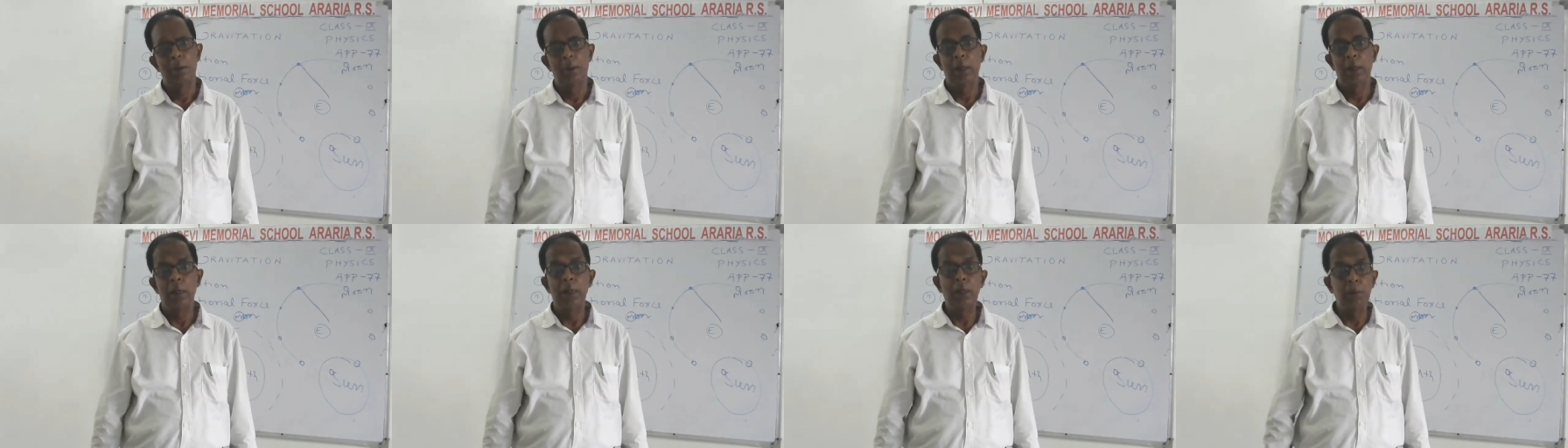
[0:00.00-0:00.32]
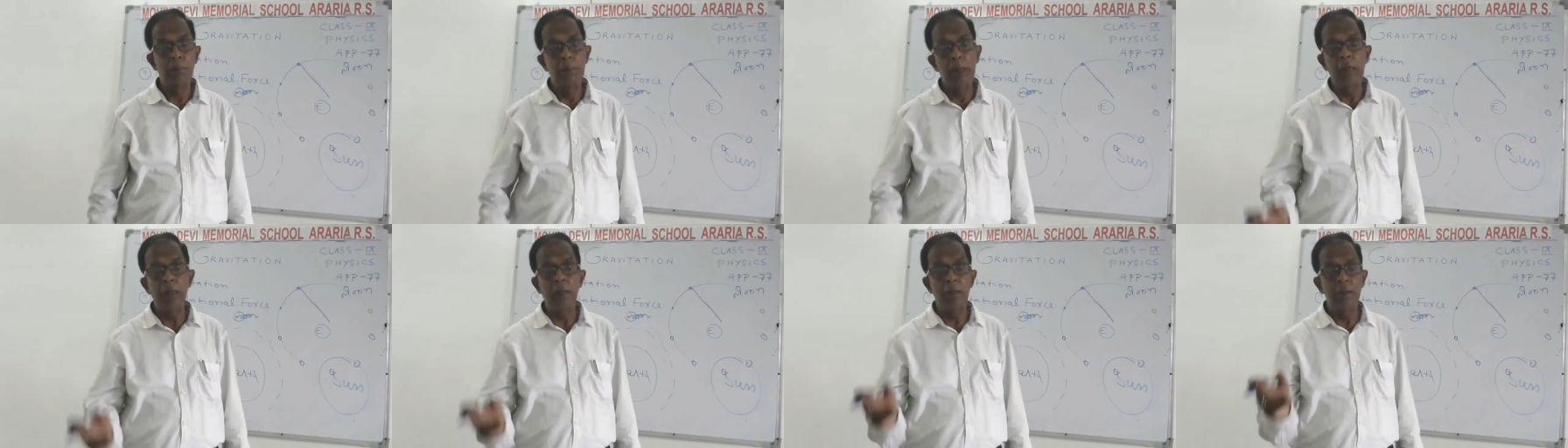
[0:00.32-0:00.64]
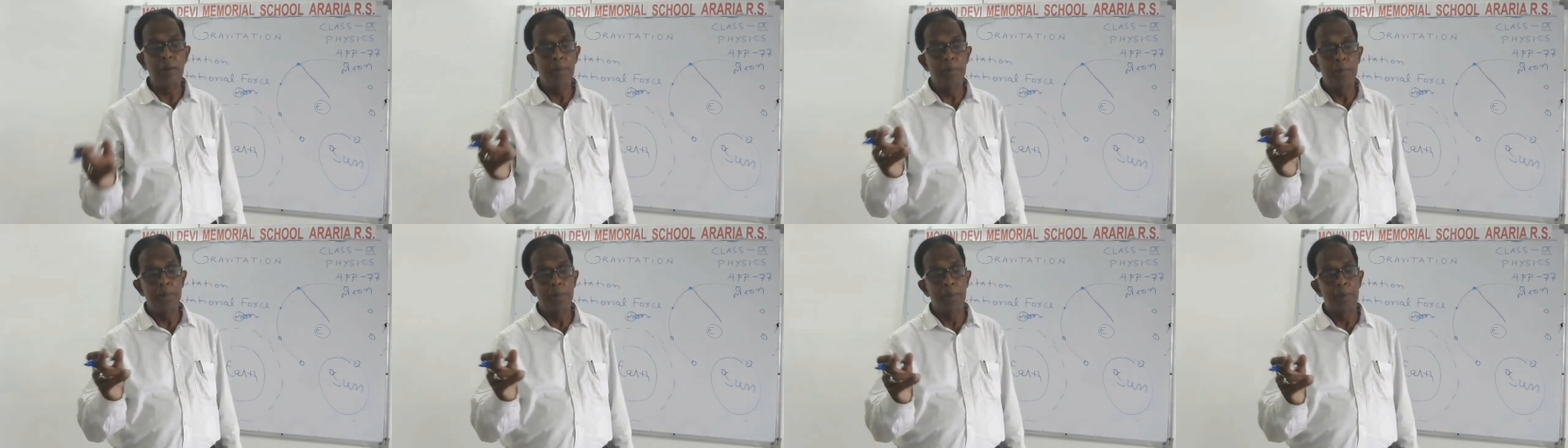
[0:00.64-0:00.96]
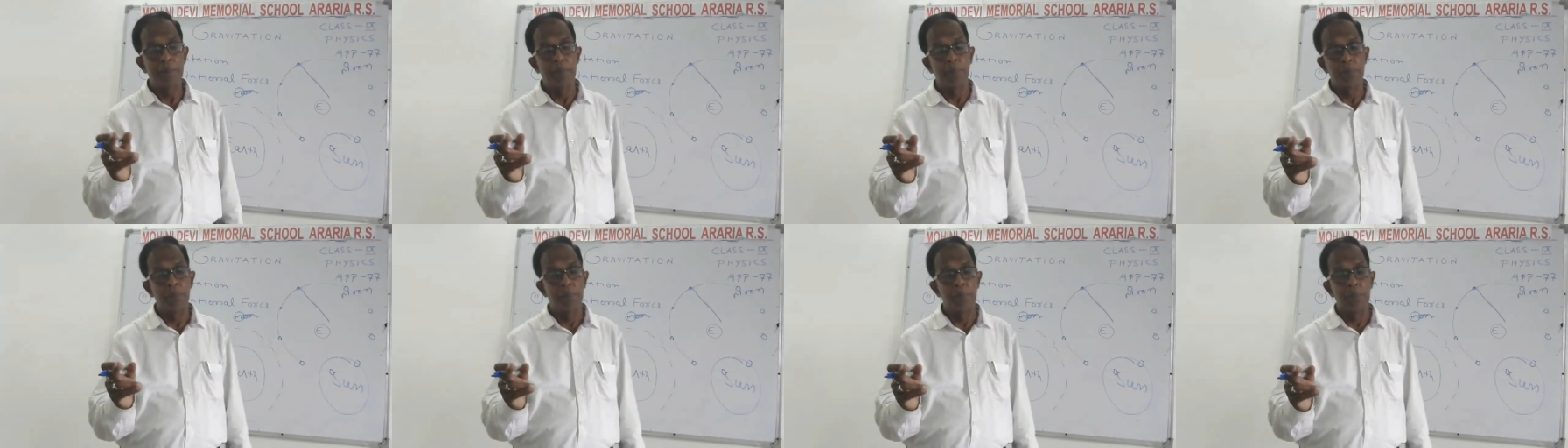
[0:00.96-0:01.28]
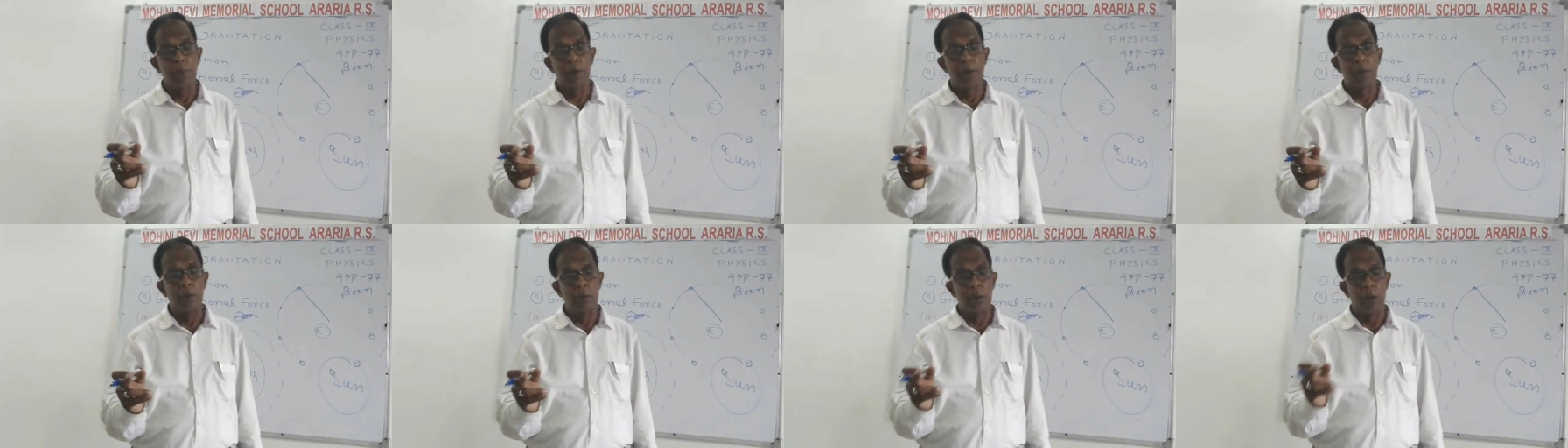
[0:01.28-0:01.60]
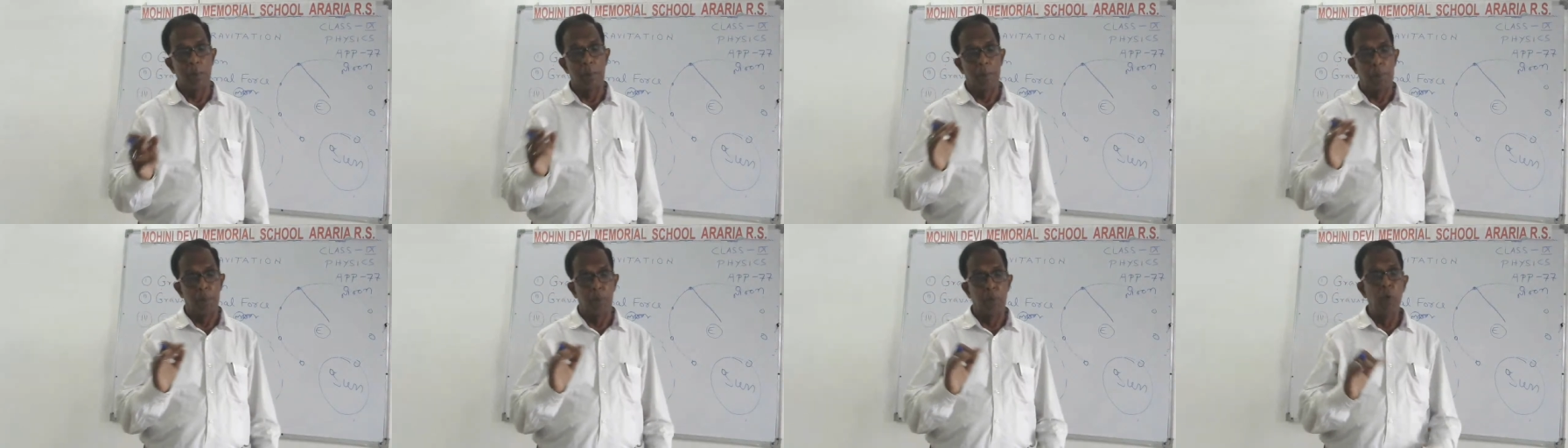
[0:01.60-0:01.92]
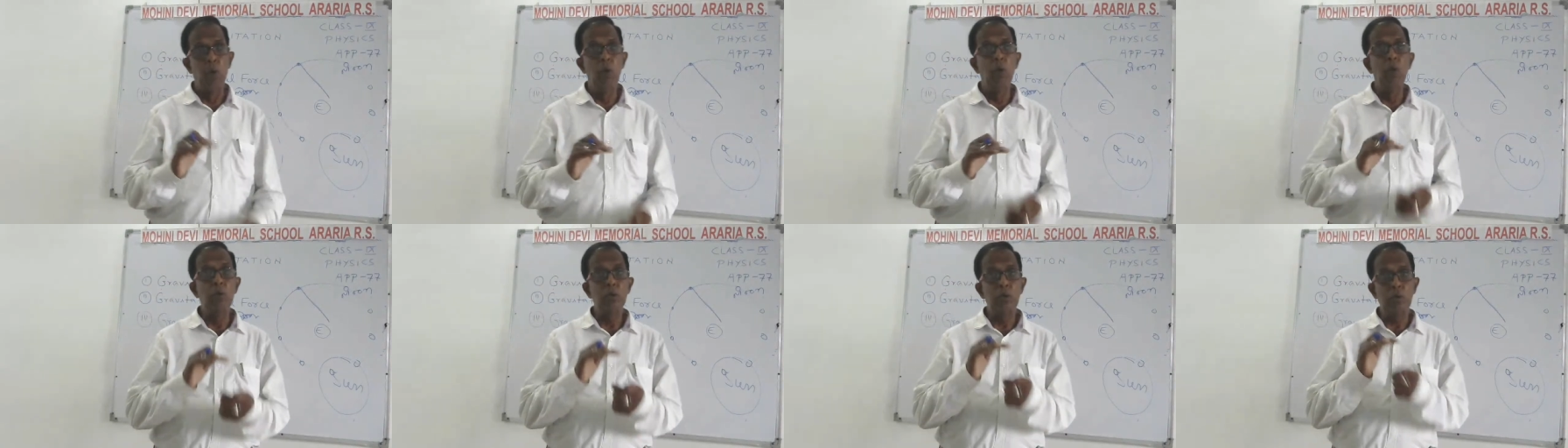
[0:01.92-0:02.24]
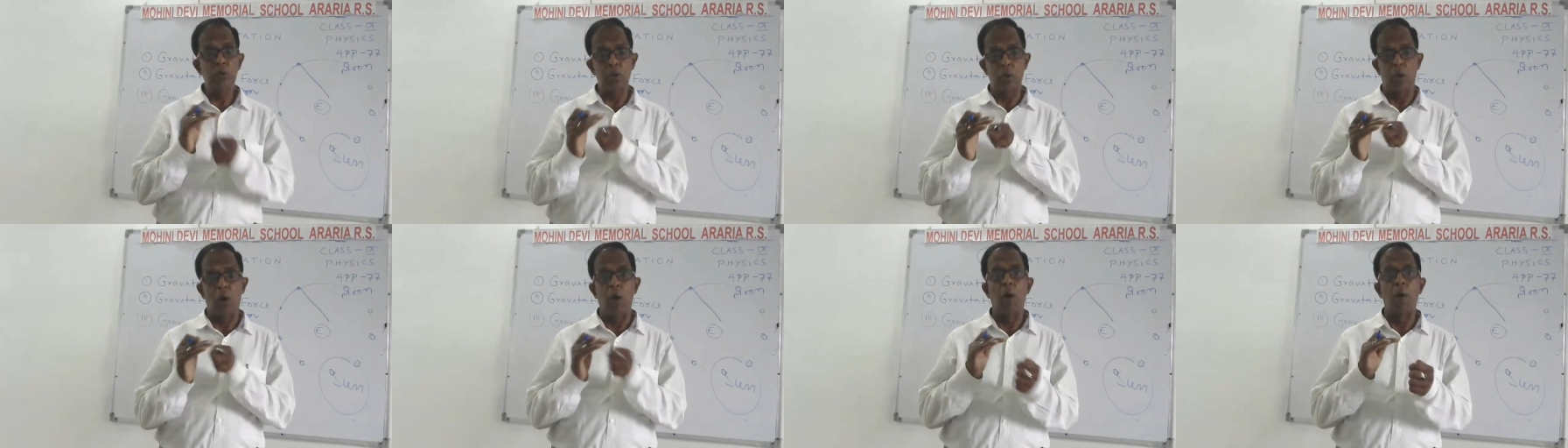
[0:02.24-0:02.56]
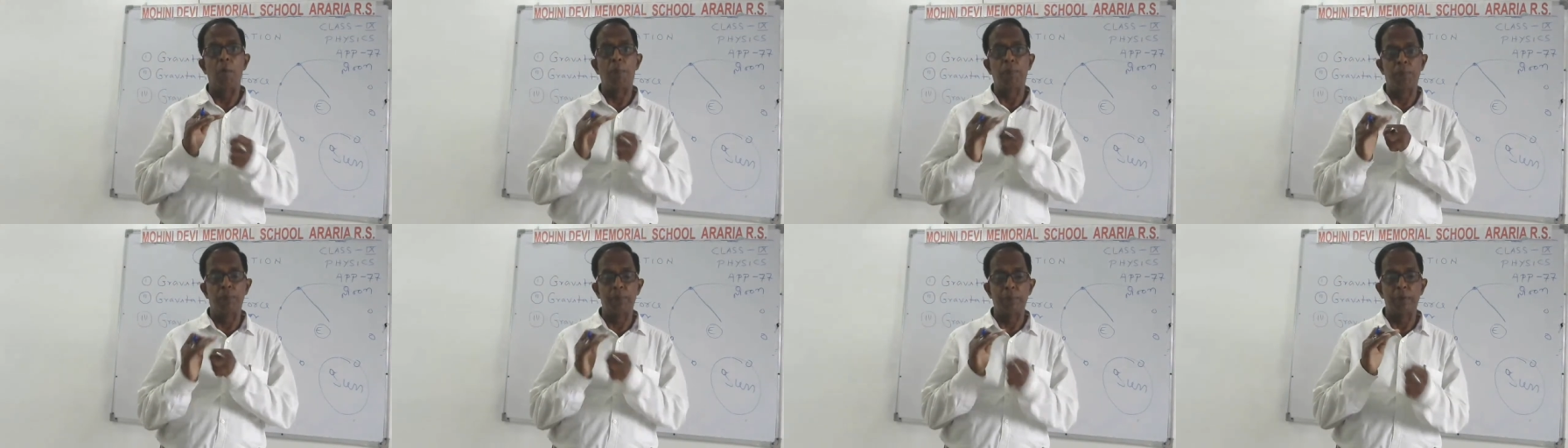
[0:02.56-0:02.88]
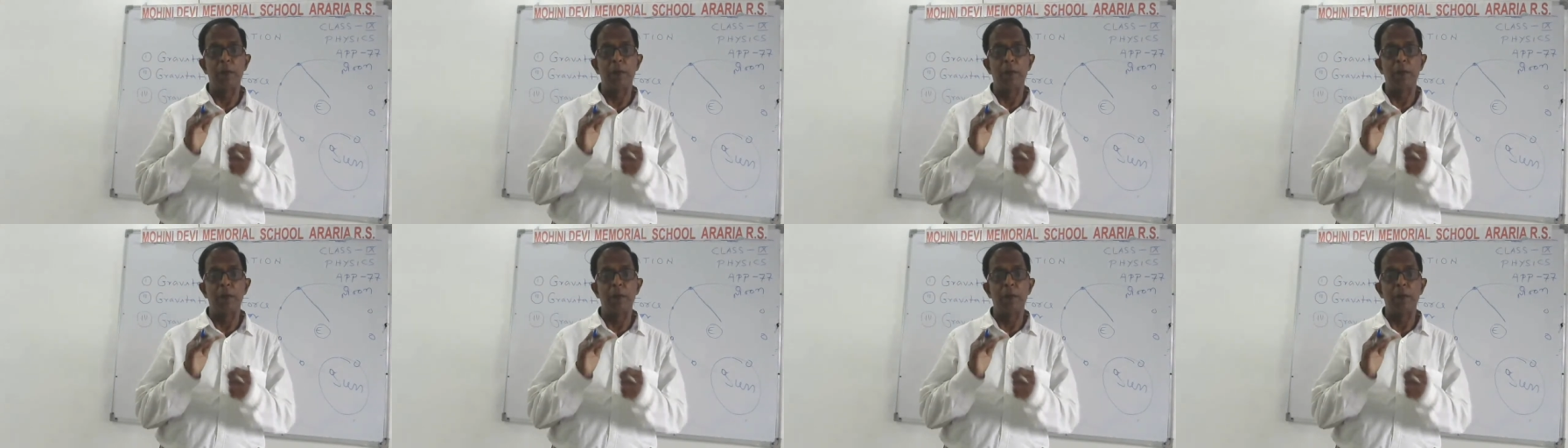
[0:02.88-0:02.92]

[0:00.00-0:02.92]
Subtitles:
It means the force of